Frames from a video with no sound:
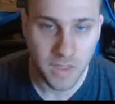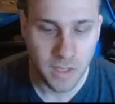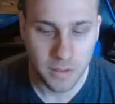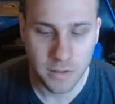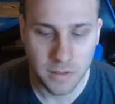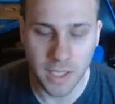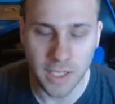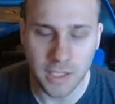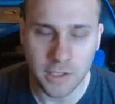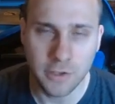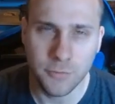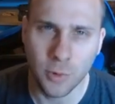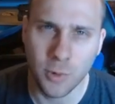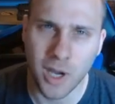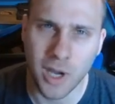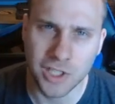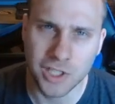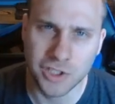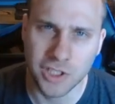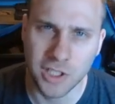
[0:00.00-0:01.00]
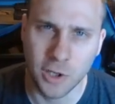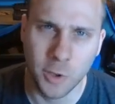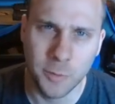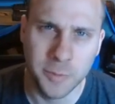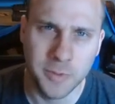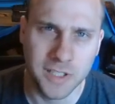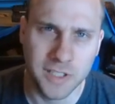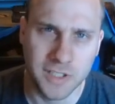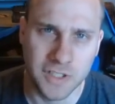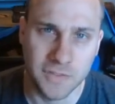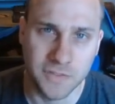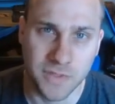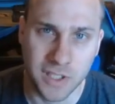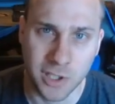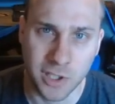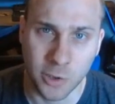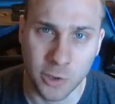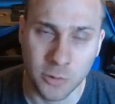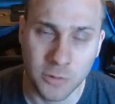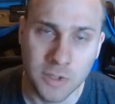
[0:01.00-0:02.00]
Thank you for watching. I hope you liked this
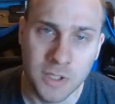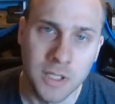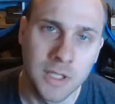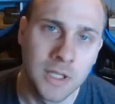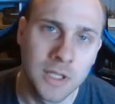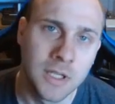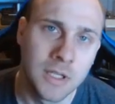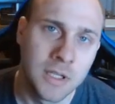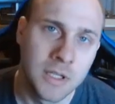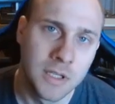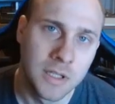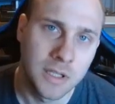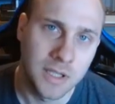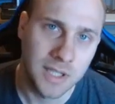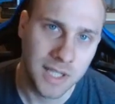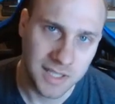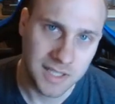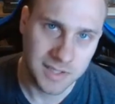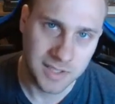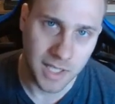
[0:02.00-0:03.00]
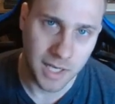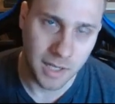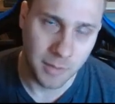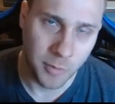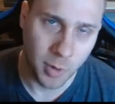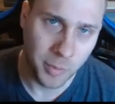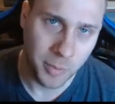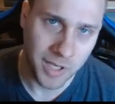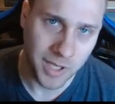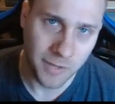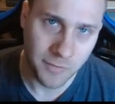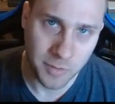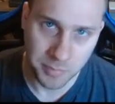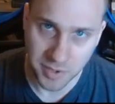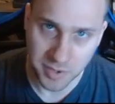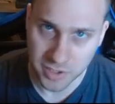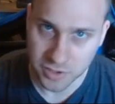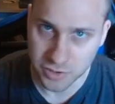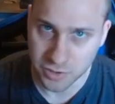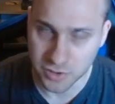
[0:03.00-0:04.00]
video. Like I said, I'm hoping to have the
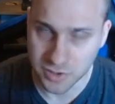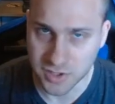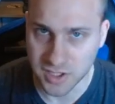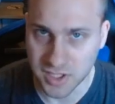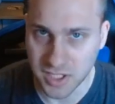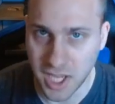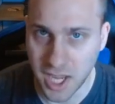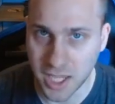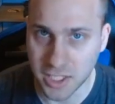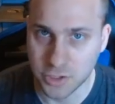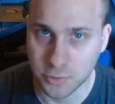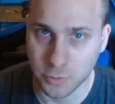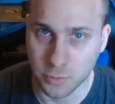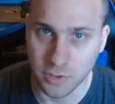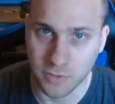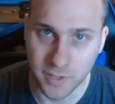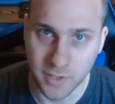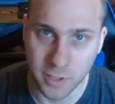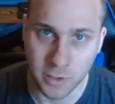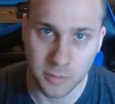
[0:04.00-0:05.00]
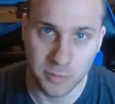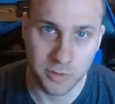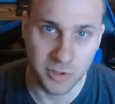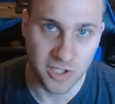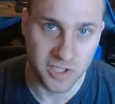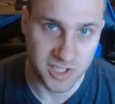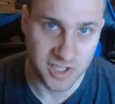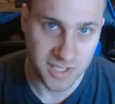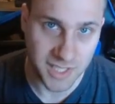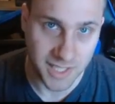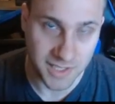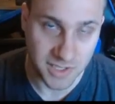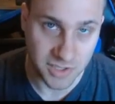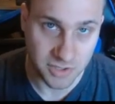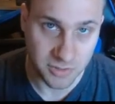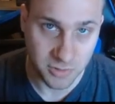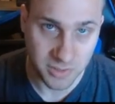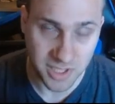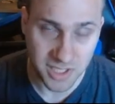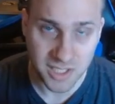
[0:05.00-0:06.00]
pictures attached or available on the side of the
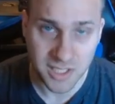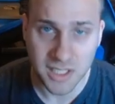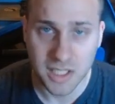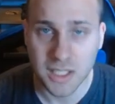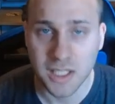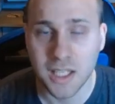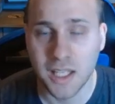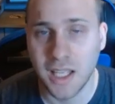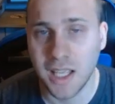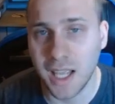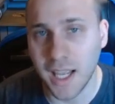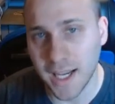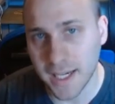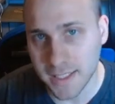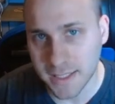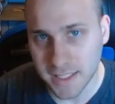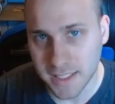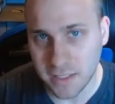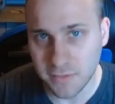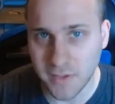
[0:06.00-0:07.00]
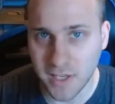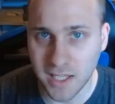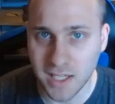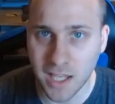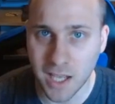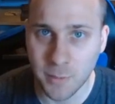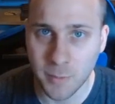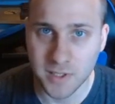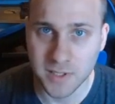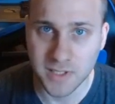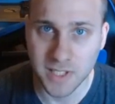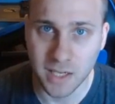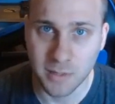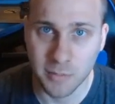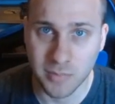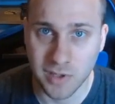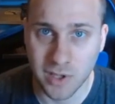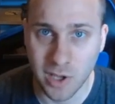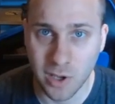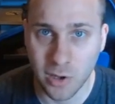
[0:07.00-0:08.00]
screen. And leave any comments
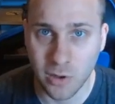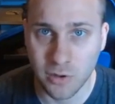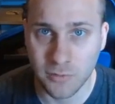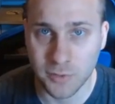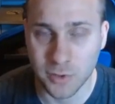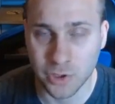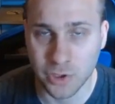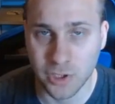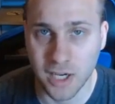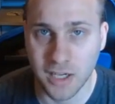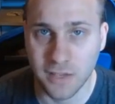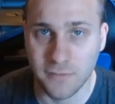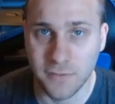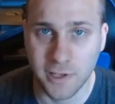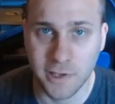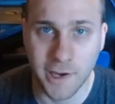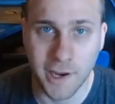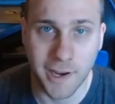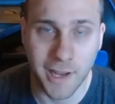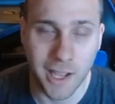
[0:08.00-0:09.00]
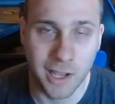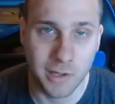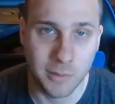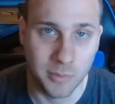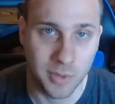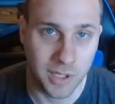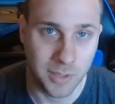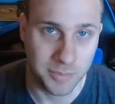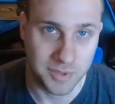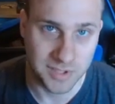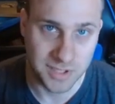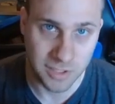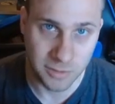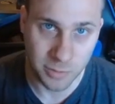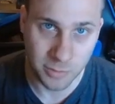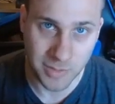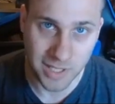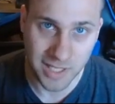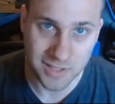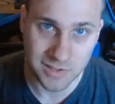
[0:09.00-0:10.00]
down below if you're trying to figure out how to bring up a
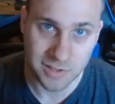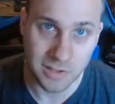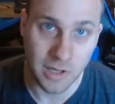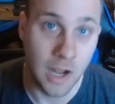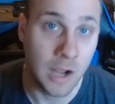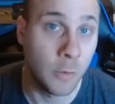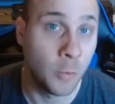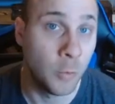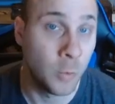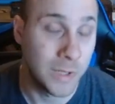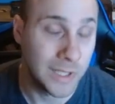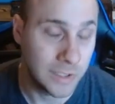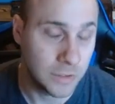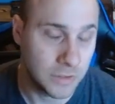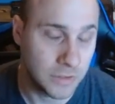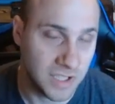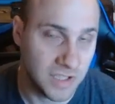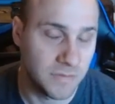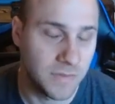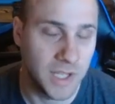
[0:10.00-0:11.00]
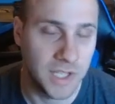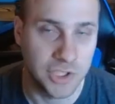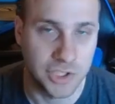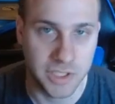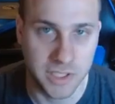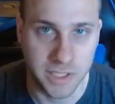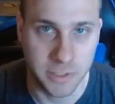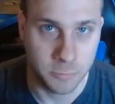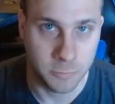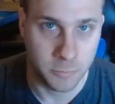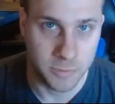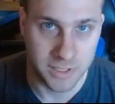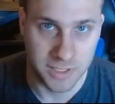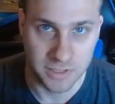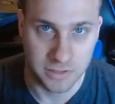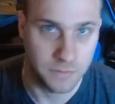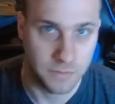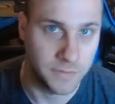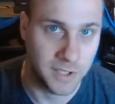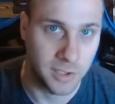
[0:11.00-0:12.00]
single monster. I will eventually
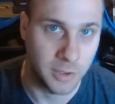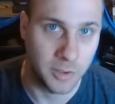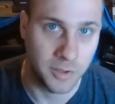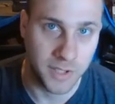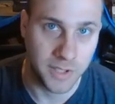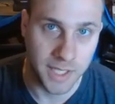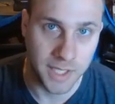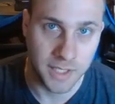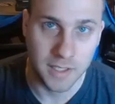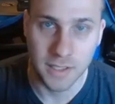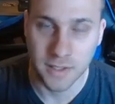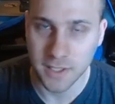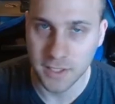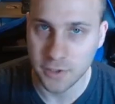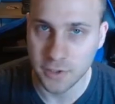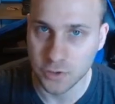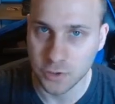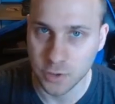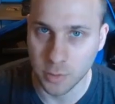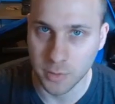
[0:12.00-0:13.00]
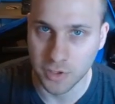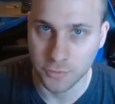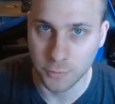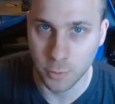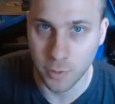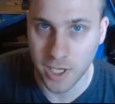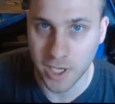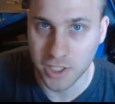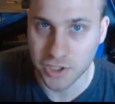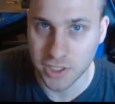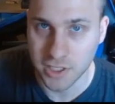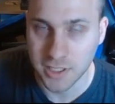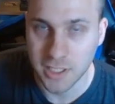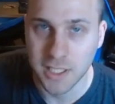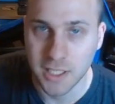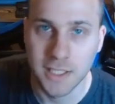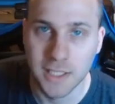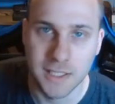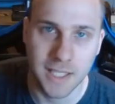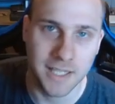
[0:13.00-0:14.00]
release a video on that. Thank you so much for watching.
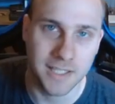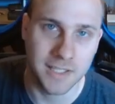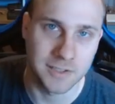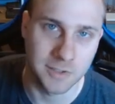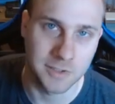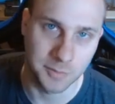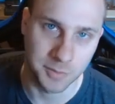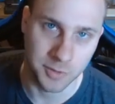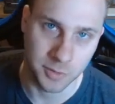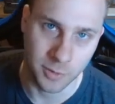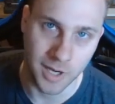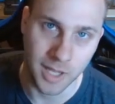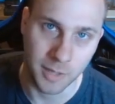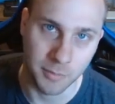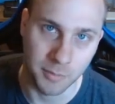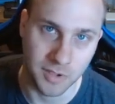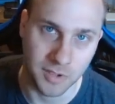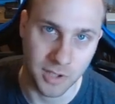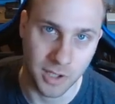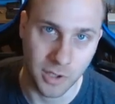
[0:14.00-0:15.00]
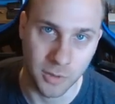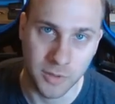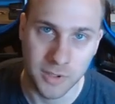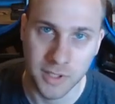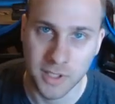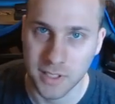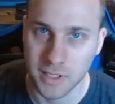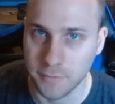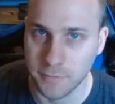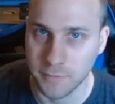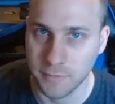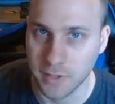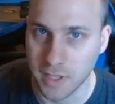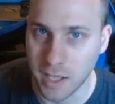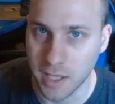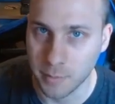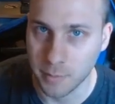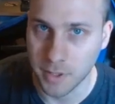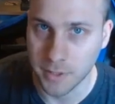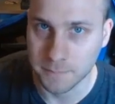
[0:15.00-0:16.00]
Like and subscribe below and leave a
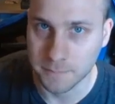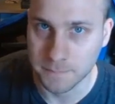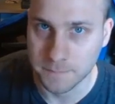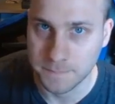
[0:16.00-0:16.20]
comment.